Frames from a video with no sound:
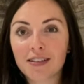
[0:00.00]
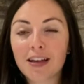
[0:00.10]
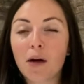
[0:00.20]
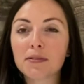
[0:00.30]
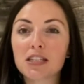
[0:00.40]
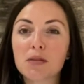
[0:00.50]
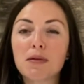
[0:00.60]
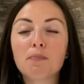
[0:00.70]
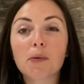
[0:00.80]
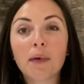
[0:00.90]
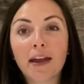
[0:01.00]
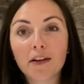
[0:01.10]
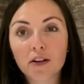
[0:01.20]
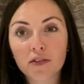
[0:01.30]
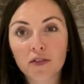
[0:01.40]
helps us to be
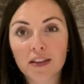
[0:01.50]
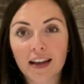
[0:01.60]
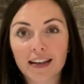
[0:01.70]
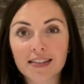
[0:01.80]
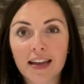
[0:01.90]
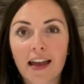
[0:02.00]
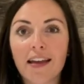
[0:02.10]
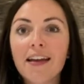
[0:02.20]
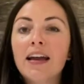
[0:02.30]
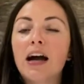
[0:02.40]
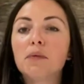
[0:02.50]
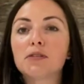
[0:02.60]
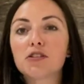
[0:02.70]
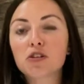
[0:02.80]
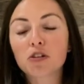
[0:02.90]
prepared for the next day, helps
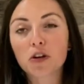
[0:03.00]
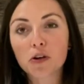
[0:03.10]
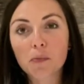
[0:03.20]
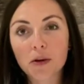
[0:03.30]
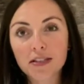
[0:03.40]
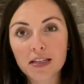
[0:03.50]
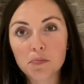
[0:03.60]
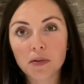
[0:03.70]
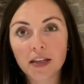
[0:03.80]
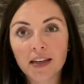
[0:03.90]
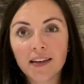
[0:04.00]
us to learn more deeply.